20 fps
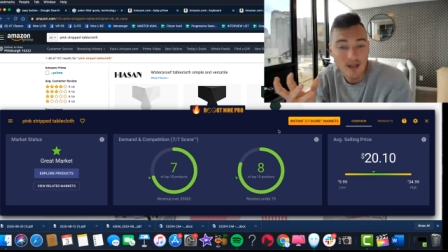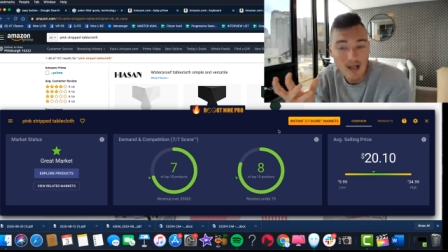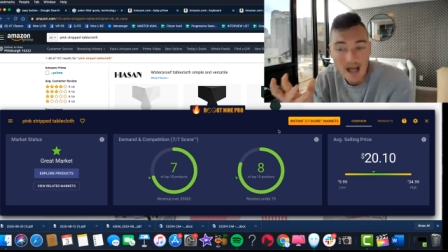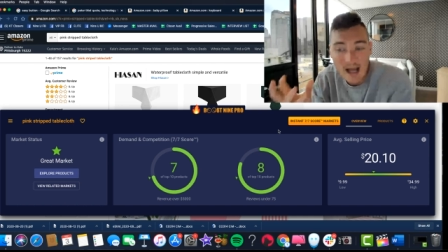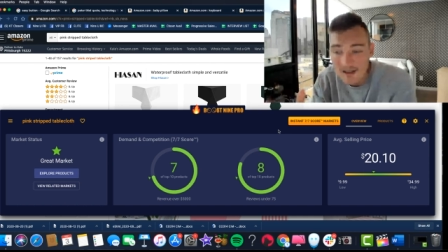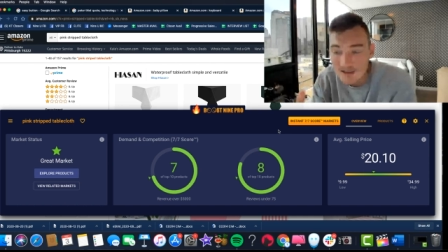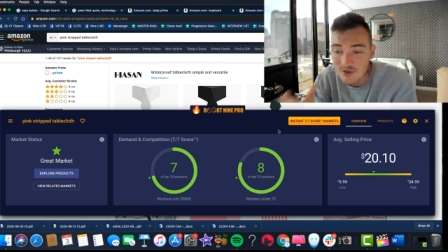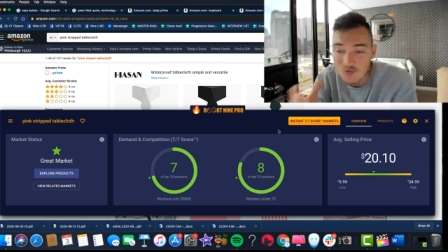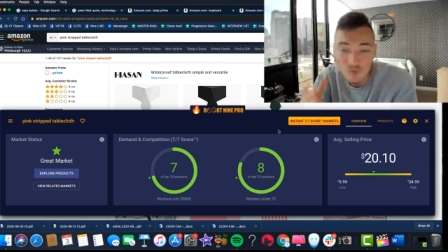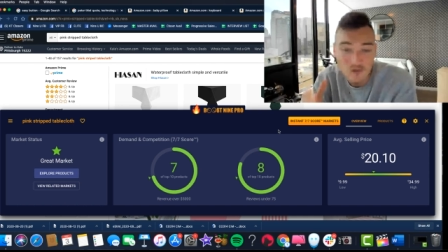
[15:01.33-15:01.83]

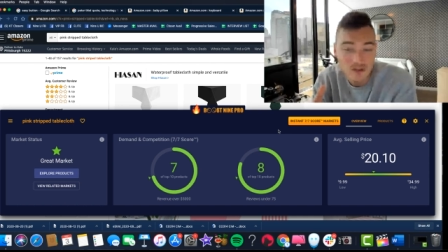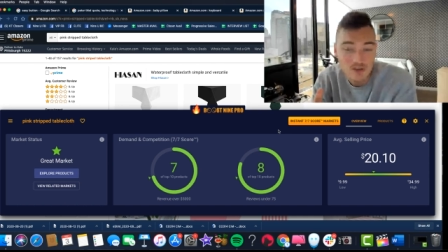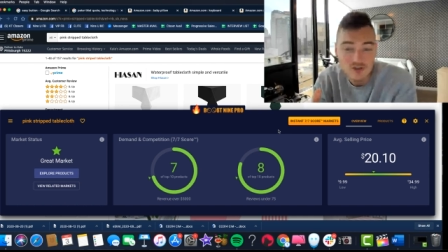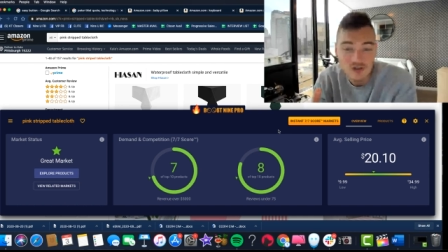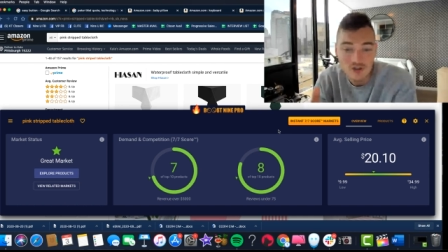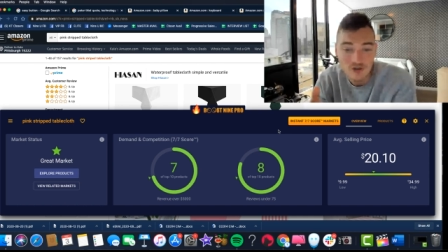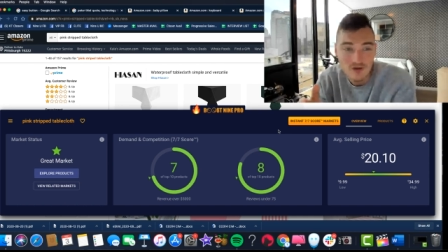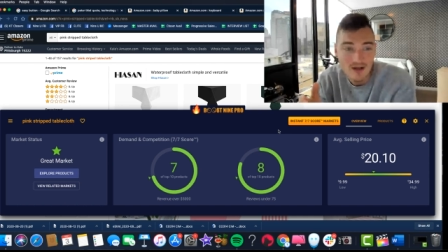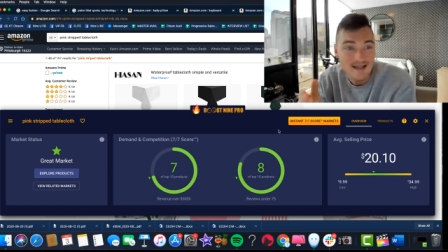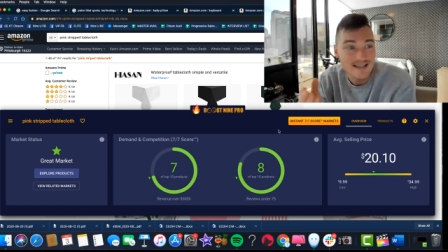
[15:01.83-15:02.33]
I just wanted to
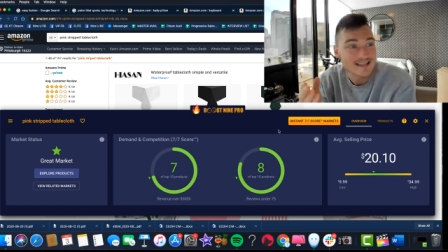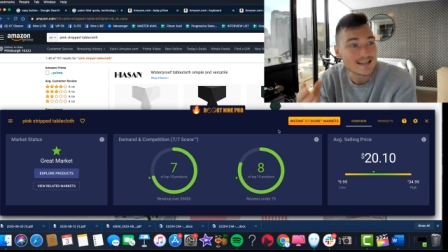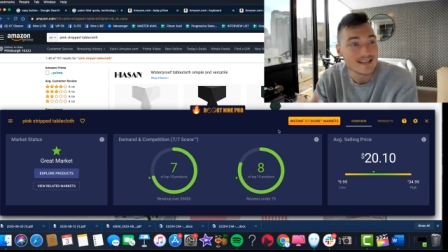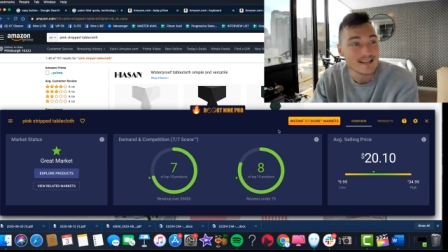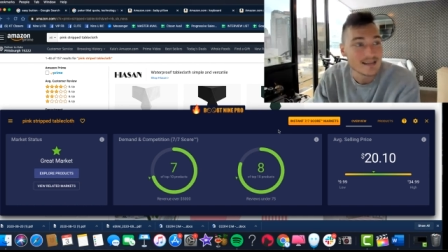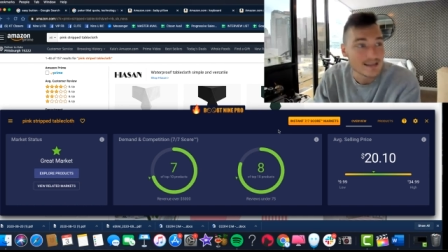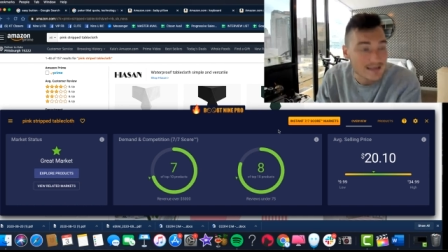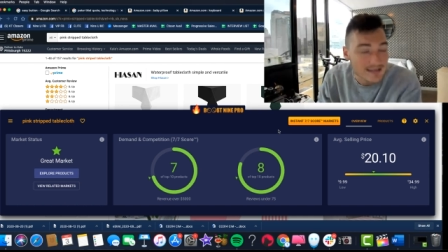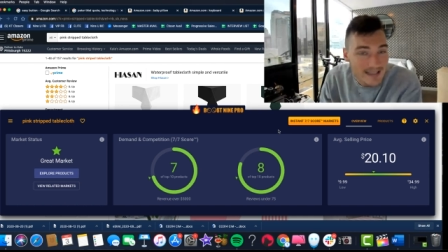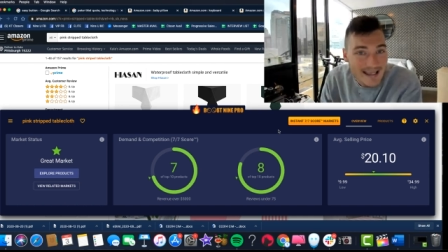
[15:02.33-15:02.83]
show you guys the
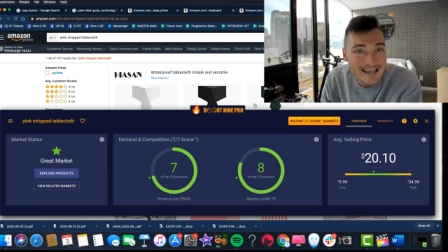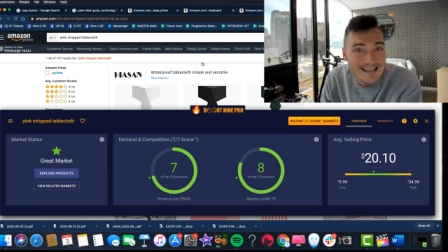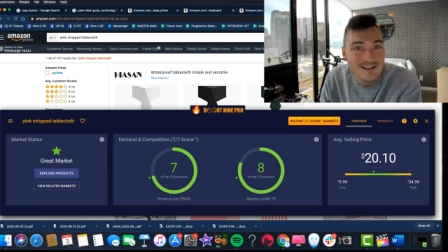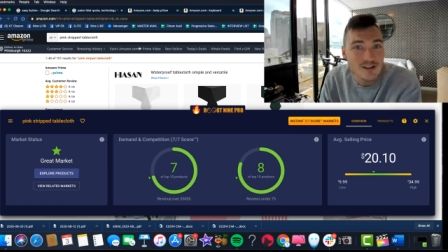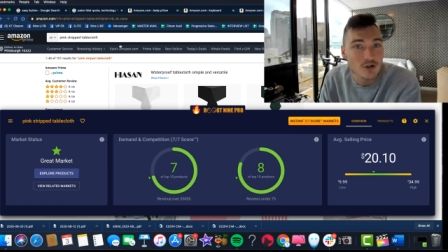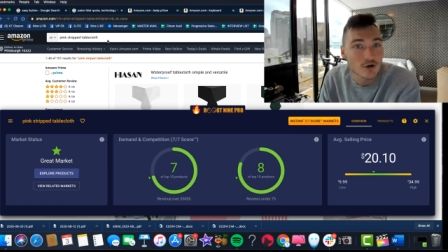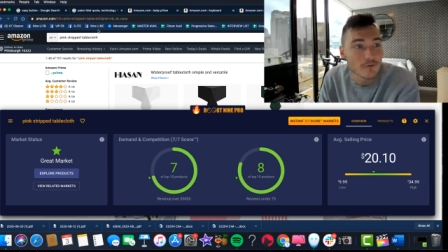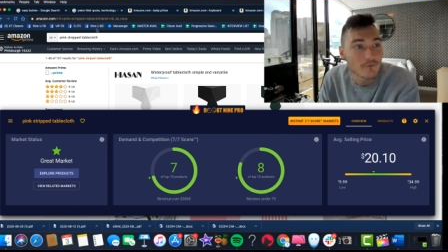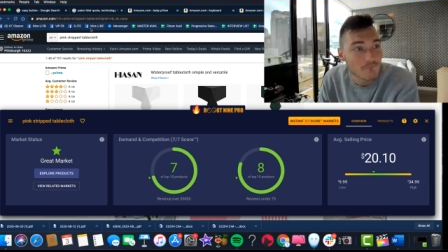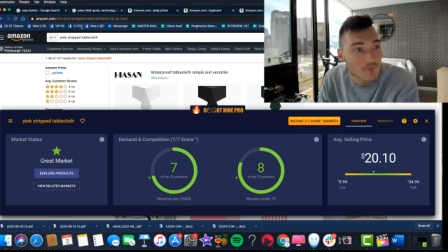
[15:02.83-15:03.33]

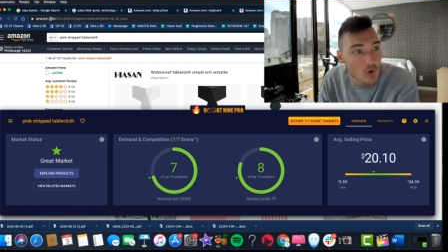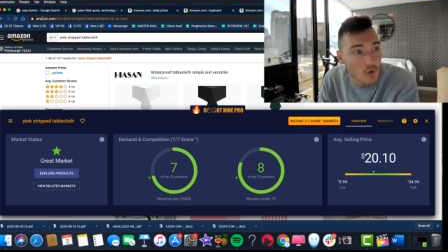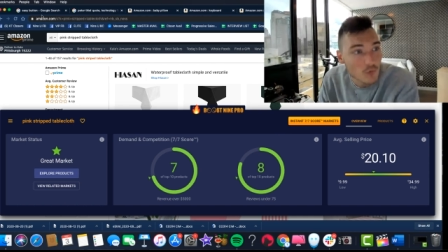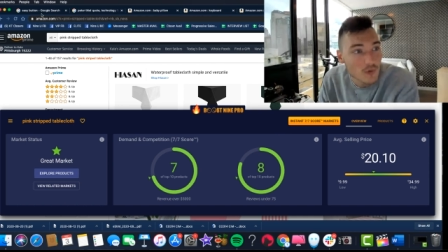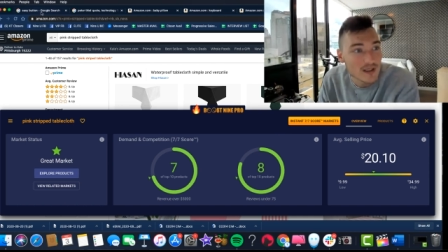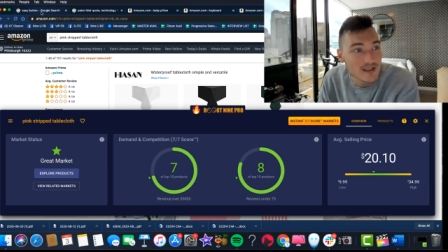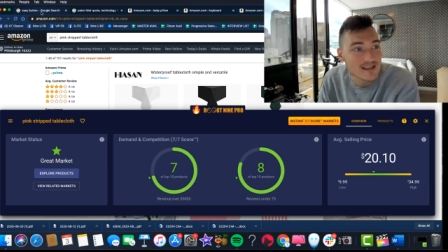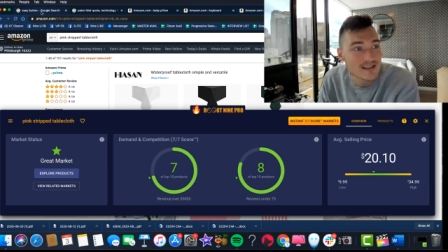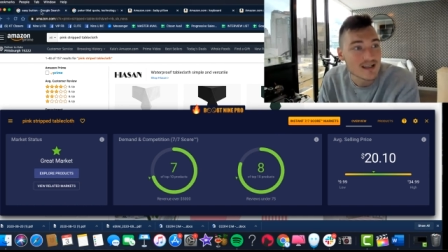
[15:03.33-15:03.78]
laser-focused